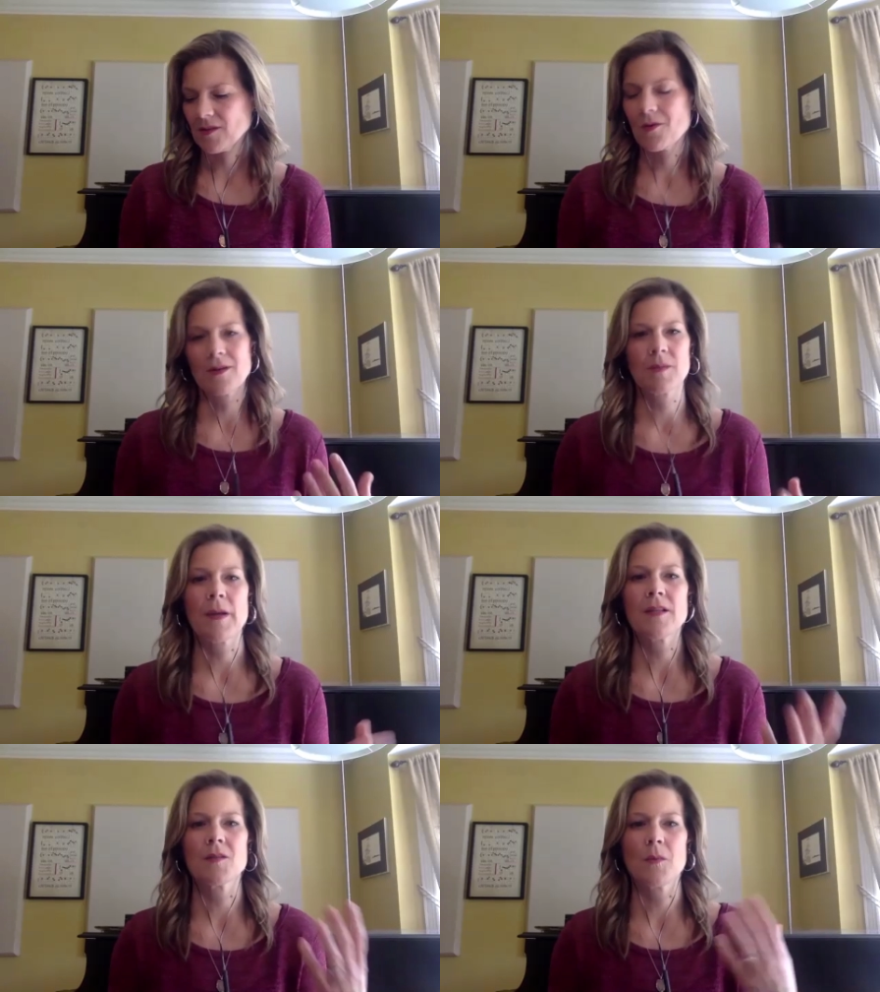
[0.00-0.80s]

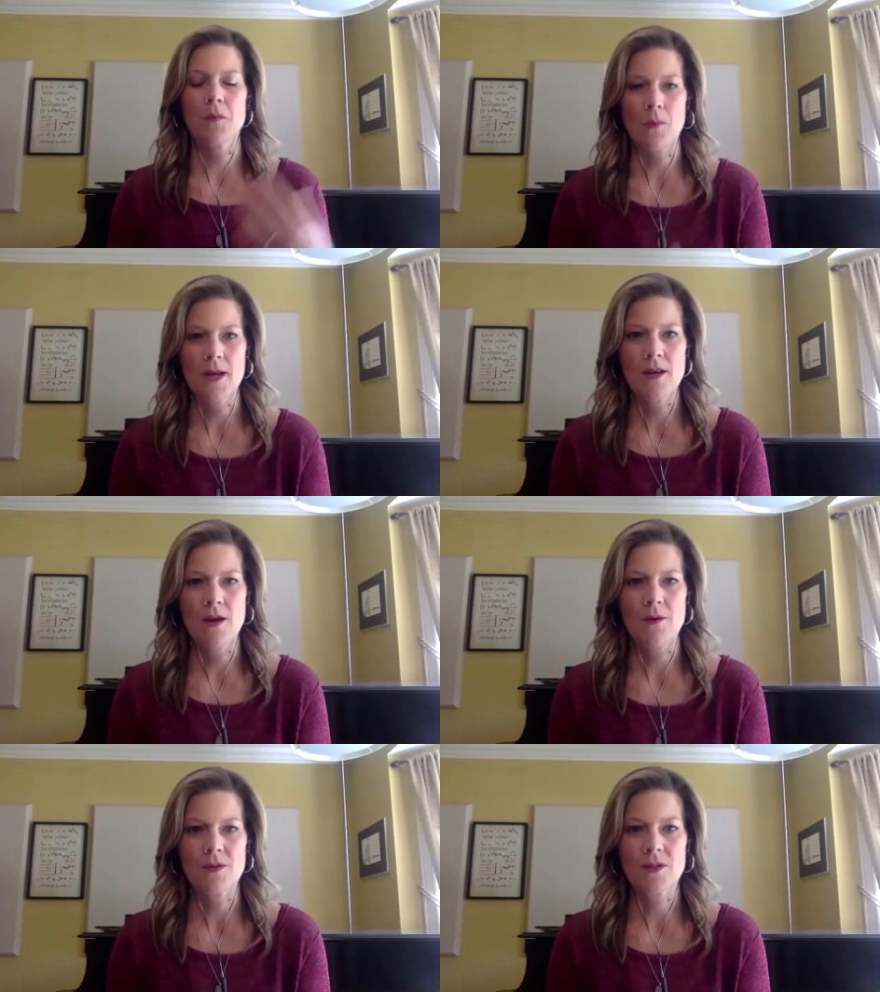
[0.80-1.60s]
corresponds with one
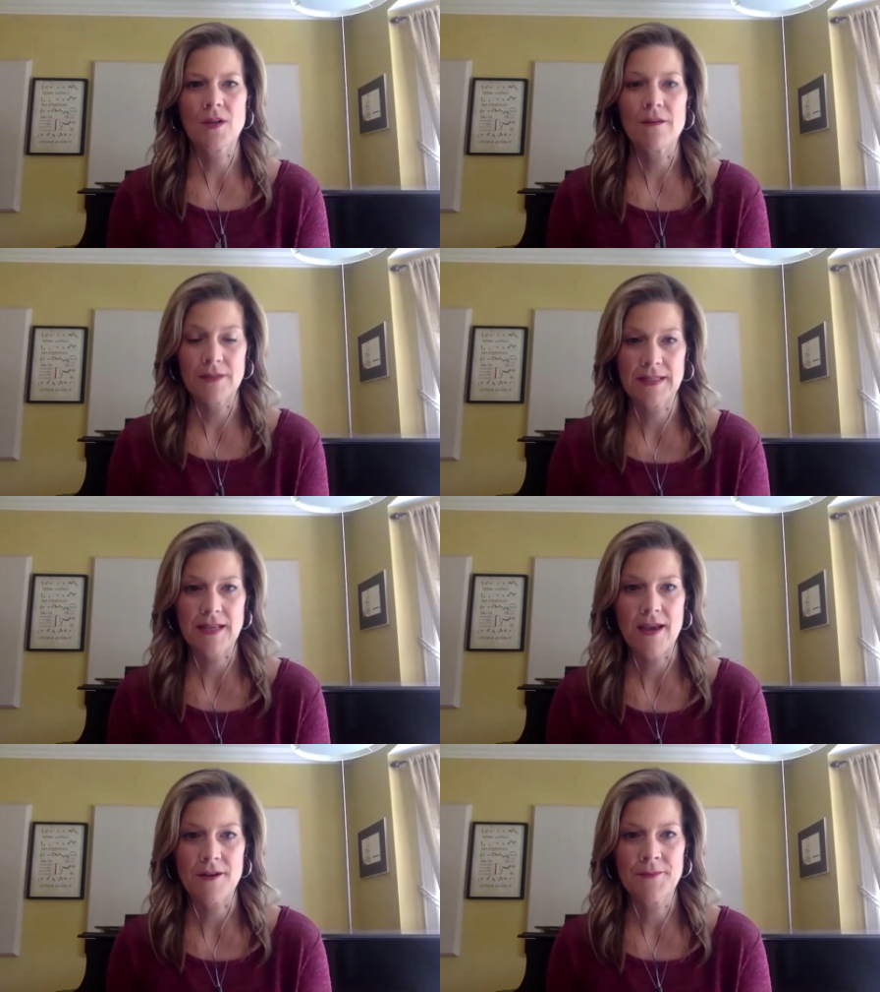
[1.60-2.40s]
note of the
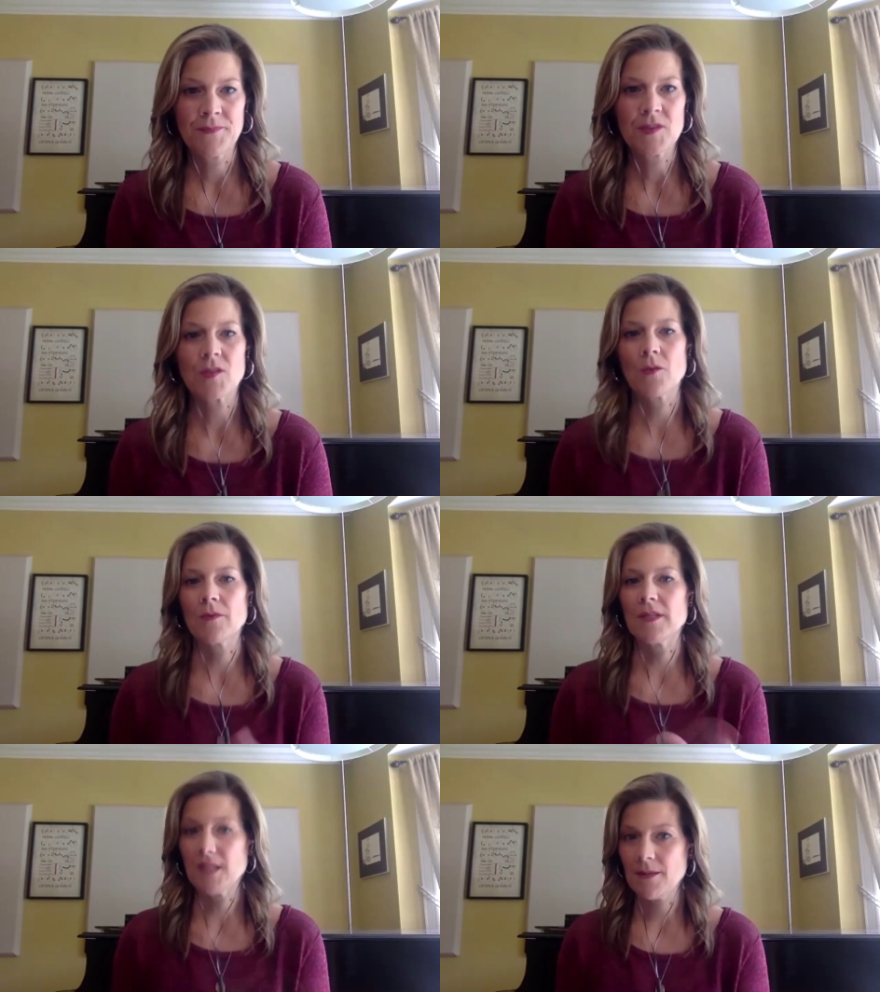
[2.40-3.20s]
scale. So
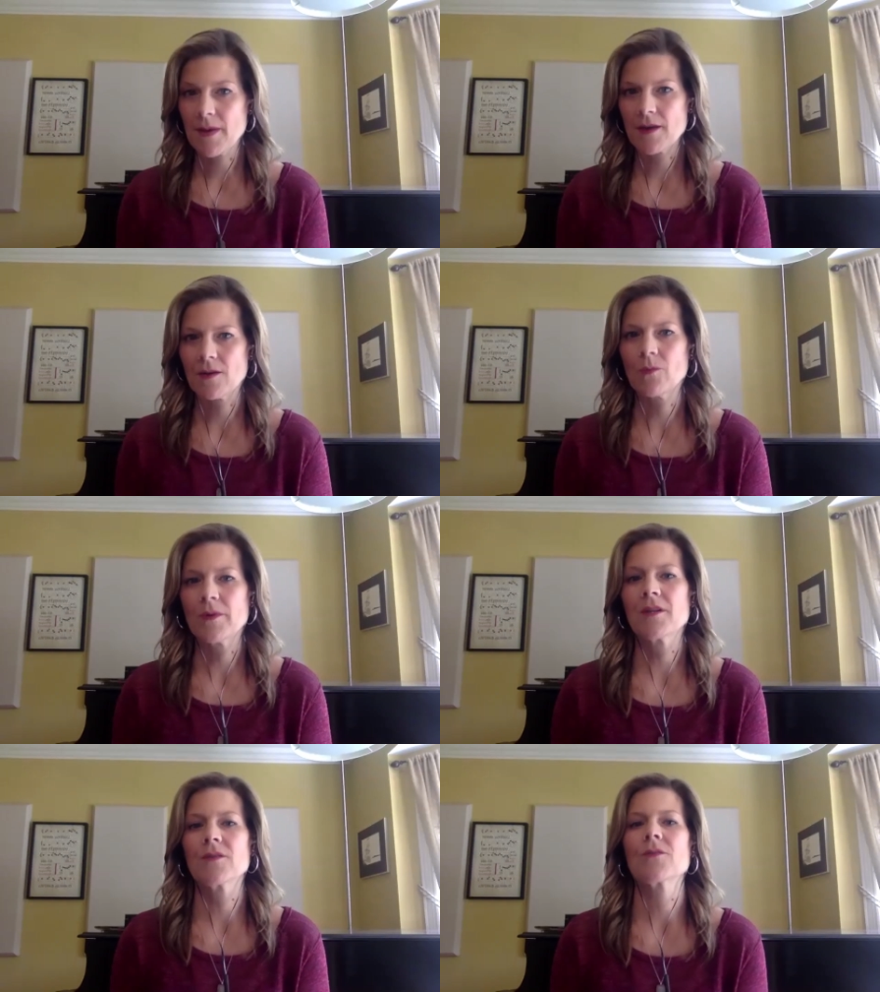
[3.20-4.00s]
the D pedal
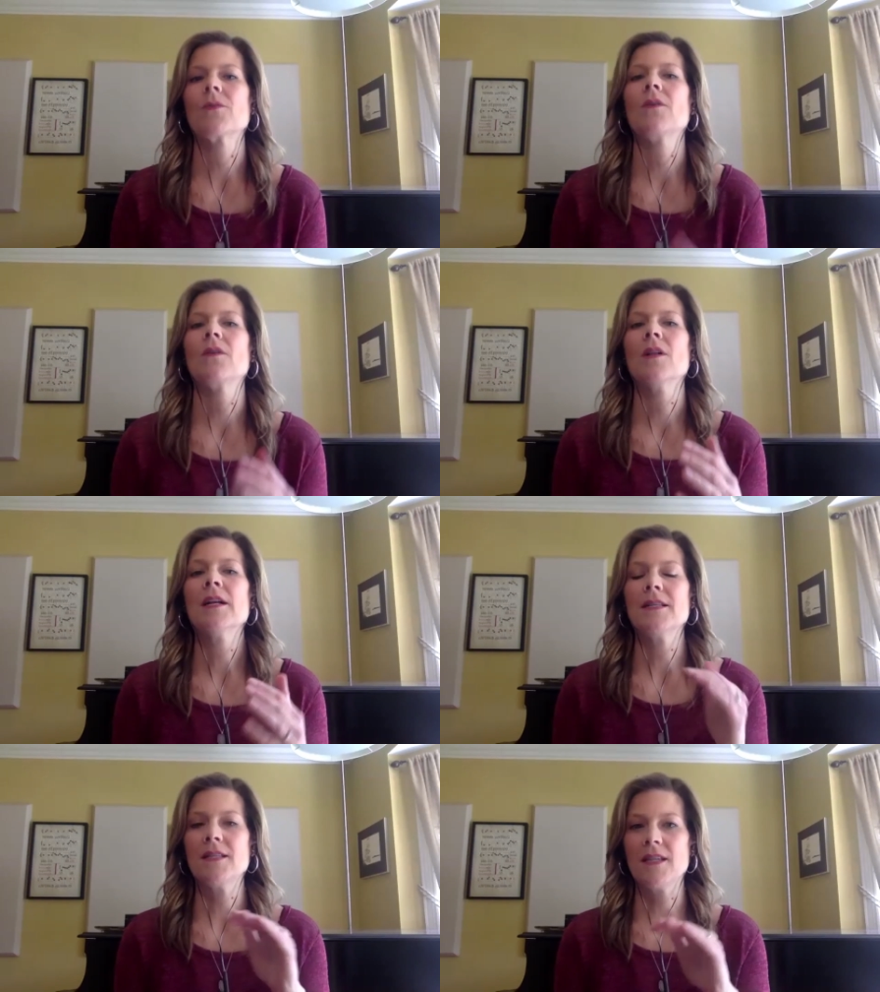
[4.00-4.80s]
would control
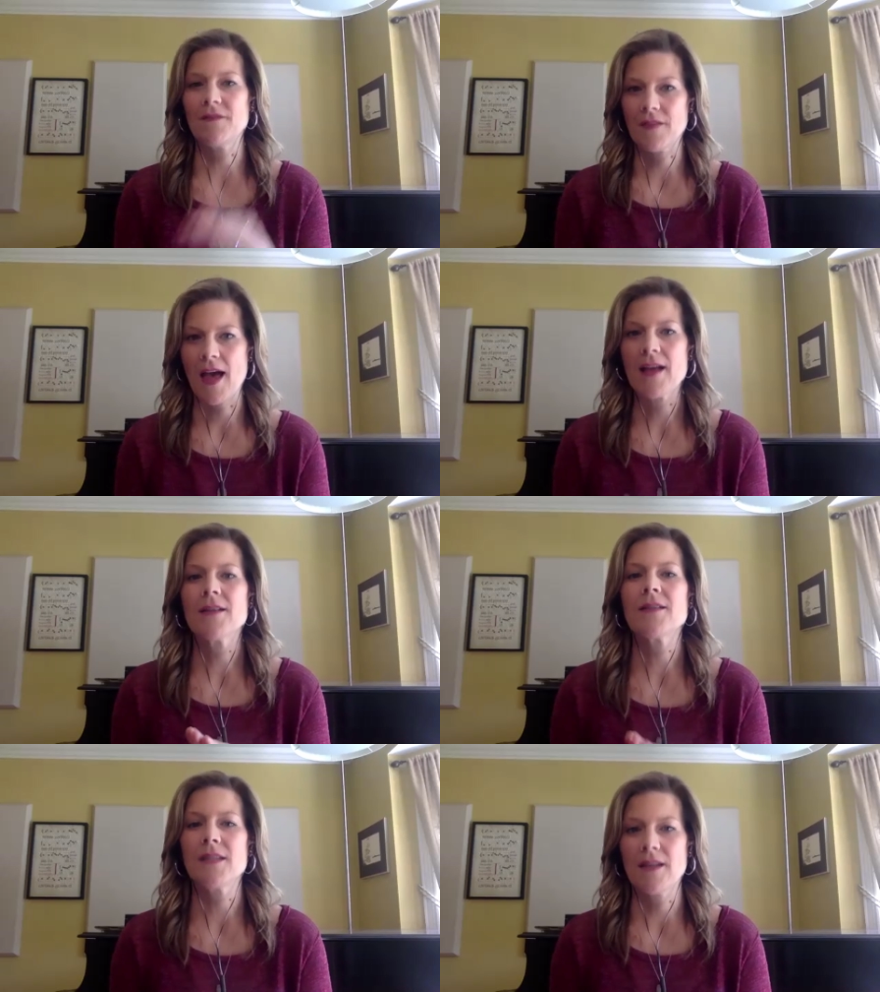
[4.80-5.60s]
D flat,
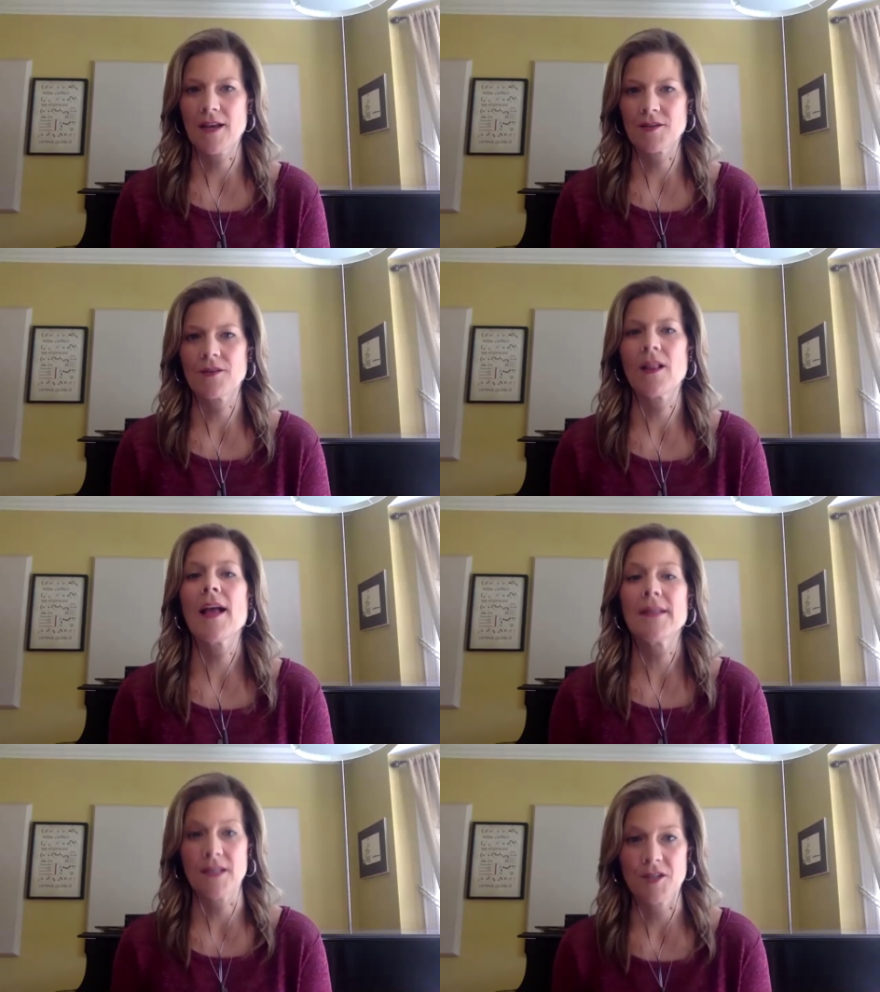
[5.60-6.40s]
D natural,
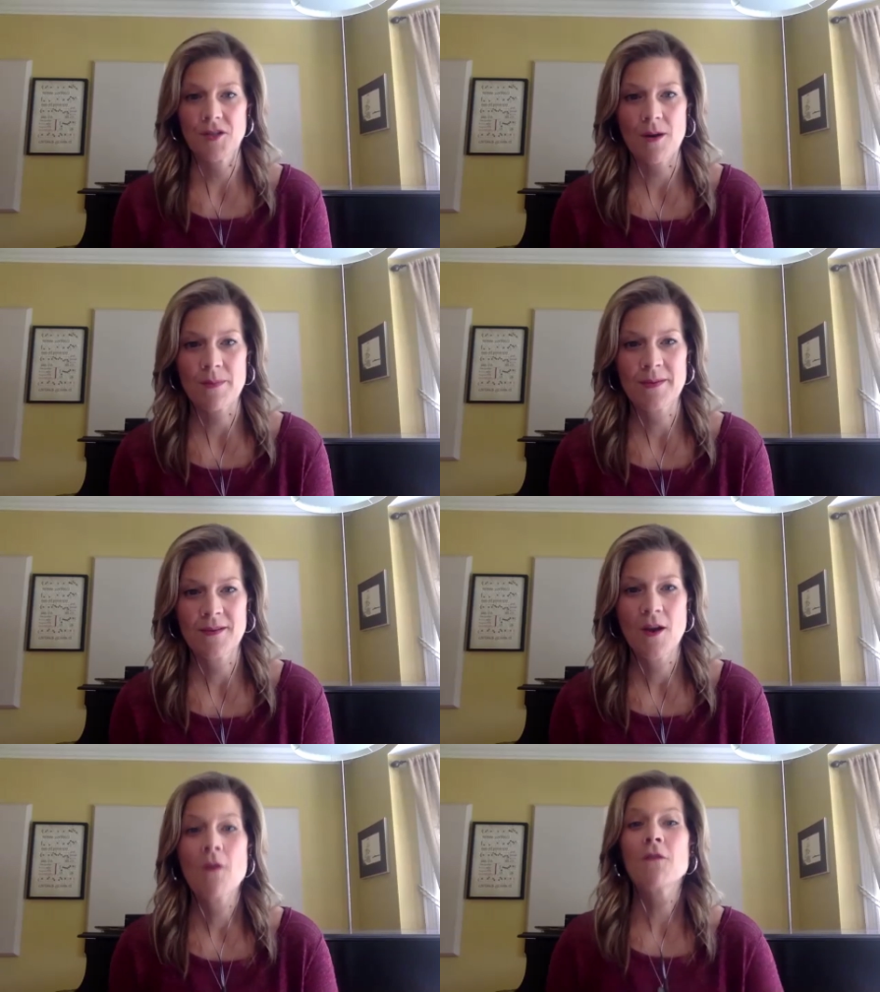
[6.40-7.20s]
and D sharp
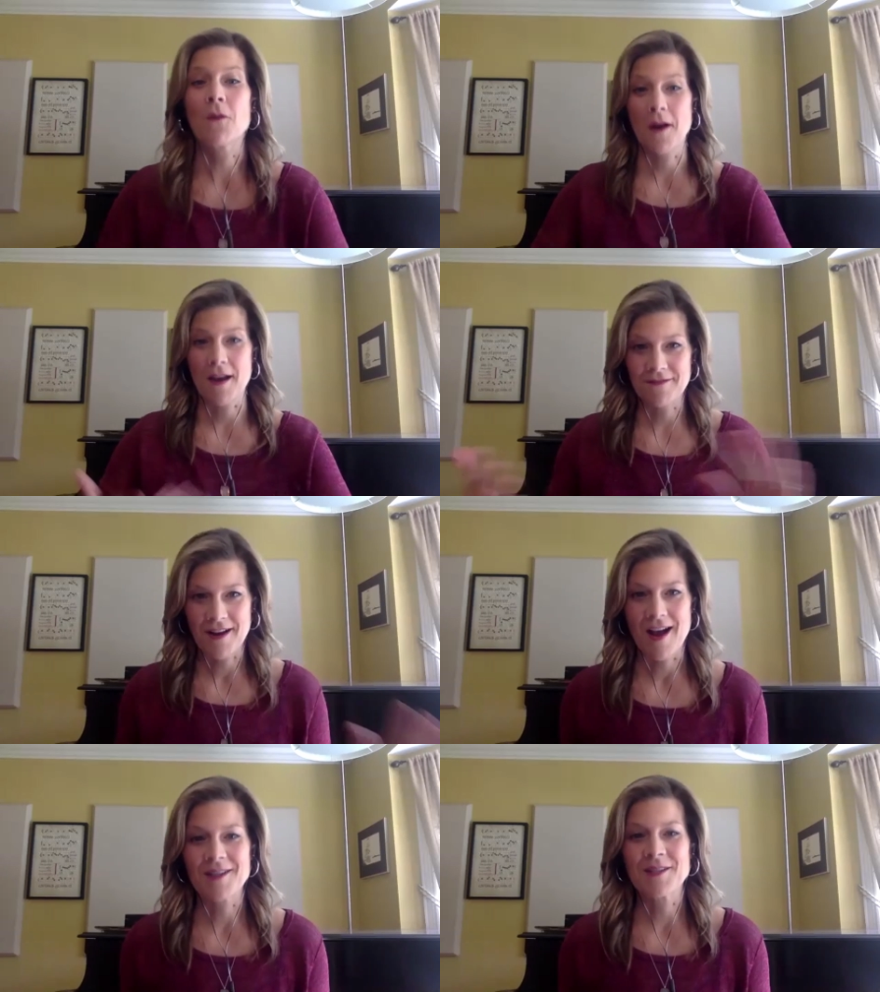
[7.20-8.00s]
for every
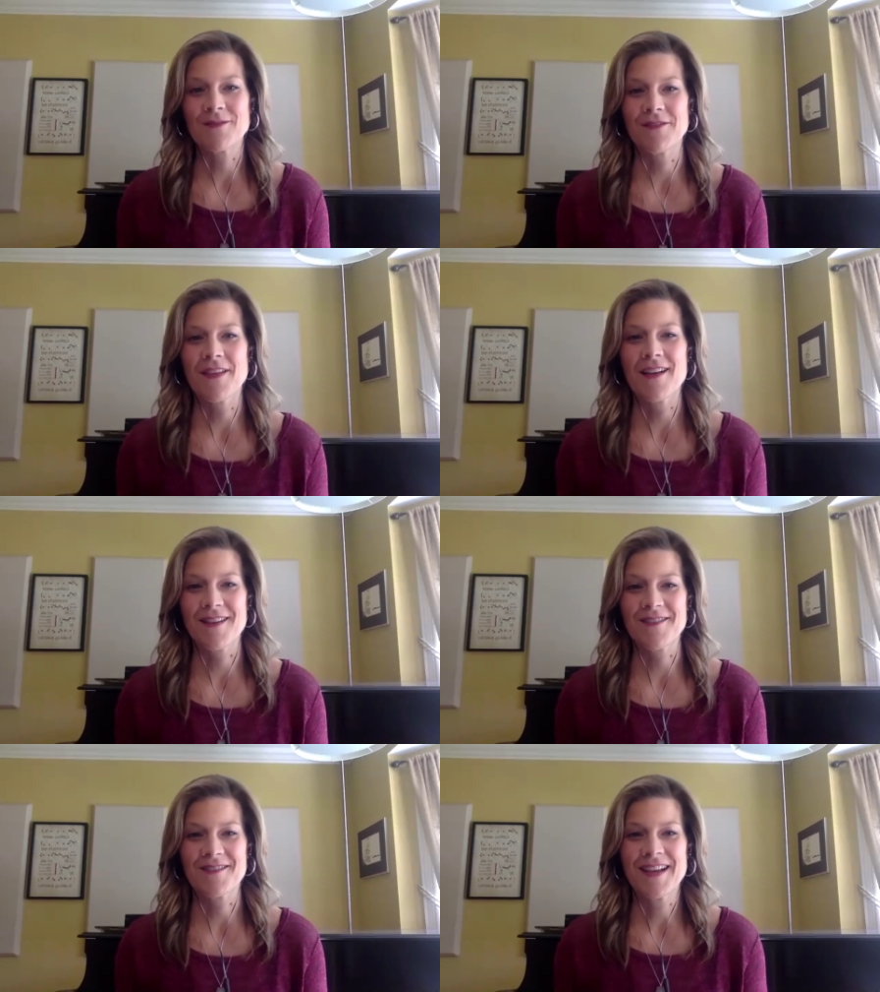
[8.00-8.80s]
octave of that
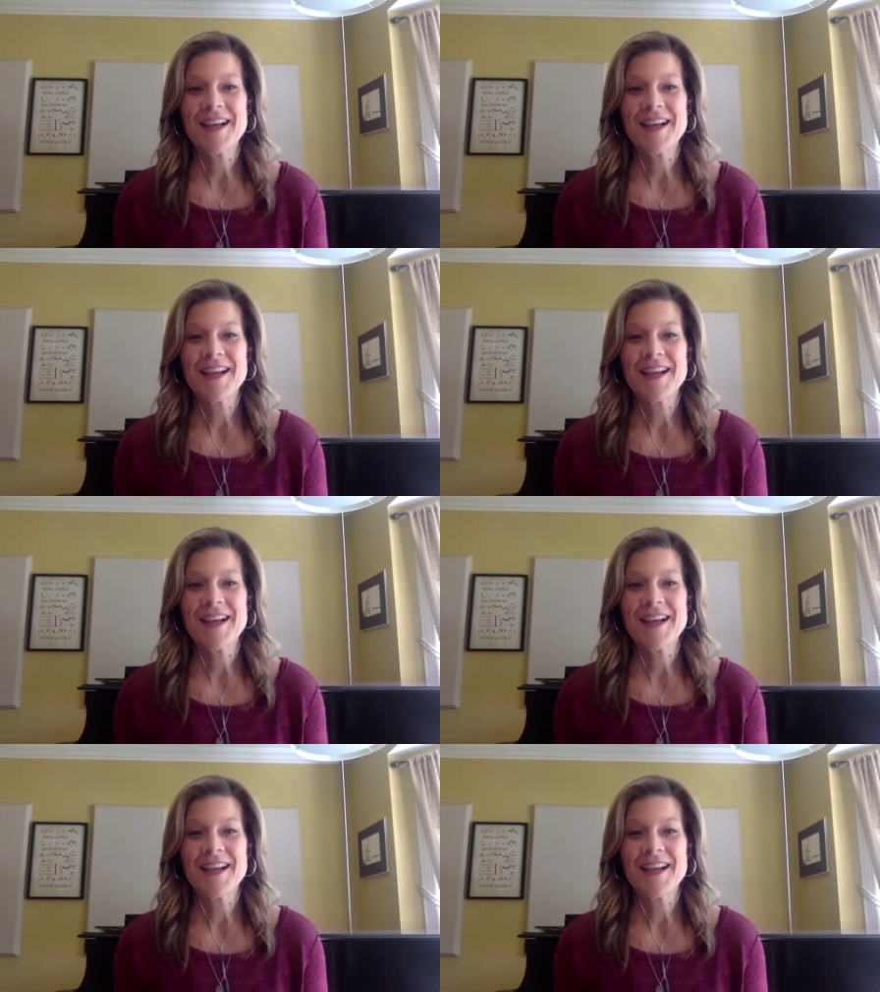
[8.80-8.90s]
note.